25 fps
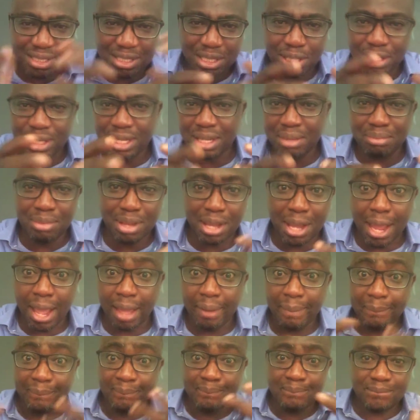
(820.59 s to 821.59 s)
and tell them
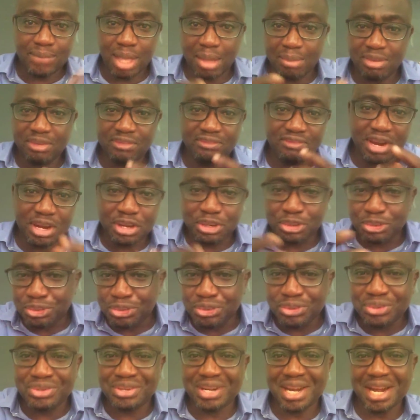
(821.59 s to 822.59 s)
that I'm a very
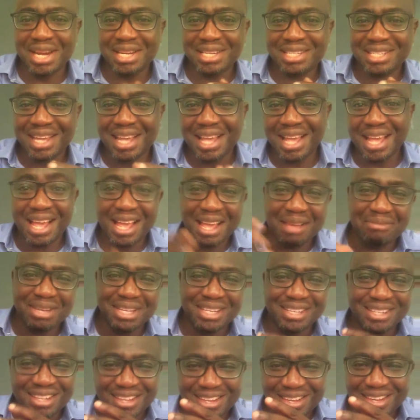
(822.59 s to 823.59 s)
good writer, I'm
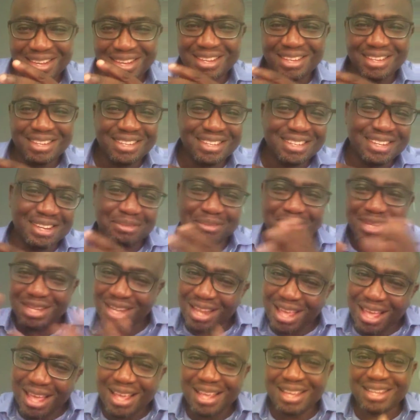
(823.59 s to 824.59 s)
in this, I'm
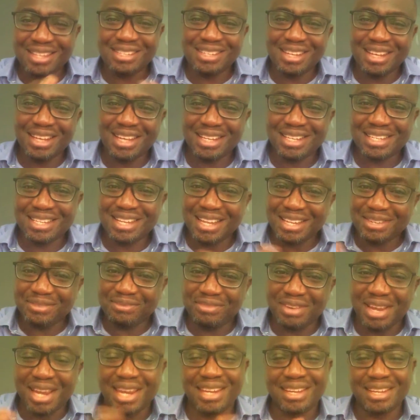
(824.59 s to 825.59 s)
in that.
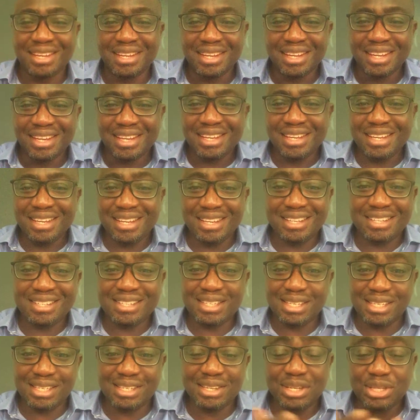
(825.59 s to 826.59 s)
That's fine.
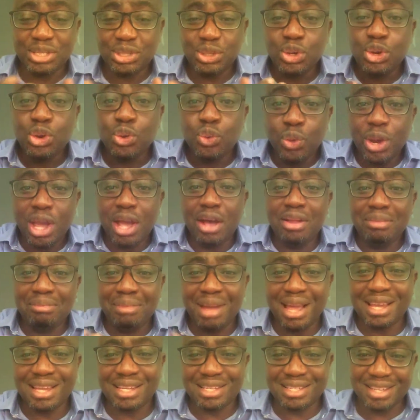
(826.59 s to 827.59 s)
It's just, we're all
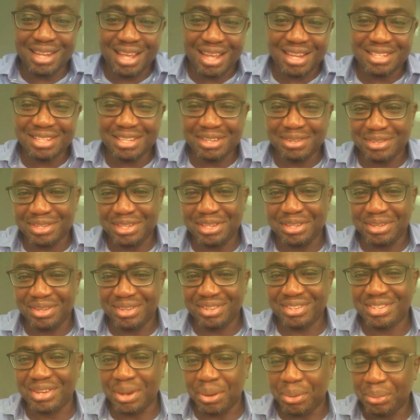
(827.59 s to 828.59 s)
marketing ourselves,
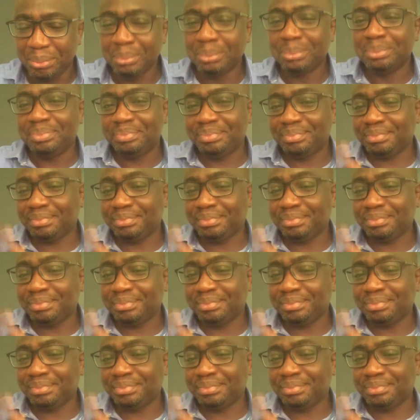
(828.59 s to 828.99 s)
So,